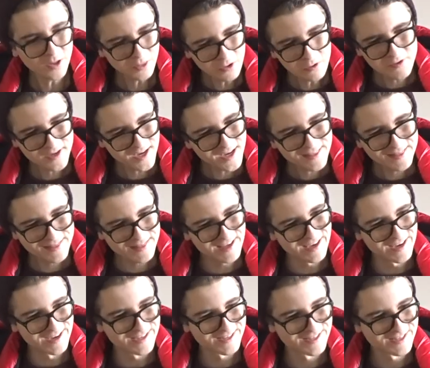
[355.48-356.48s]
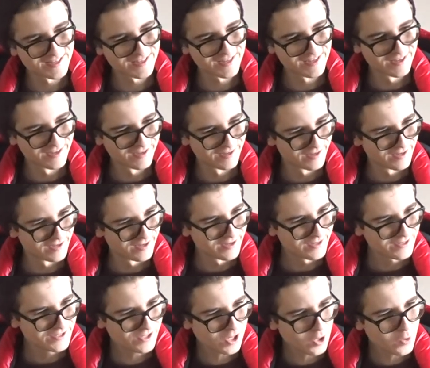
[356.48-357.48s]
I don't get this!
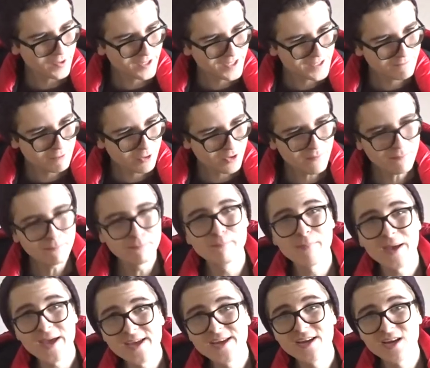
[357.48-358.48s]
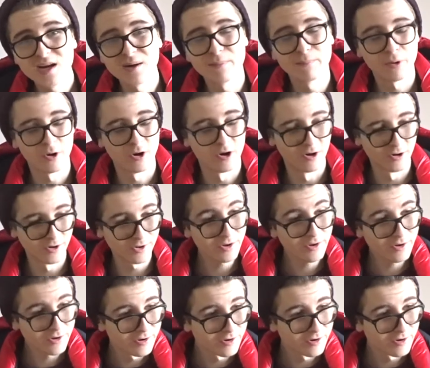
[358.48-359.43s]
So he's putting makeup on?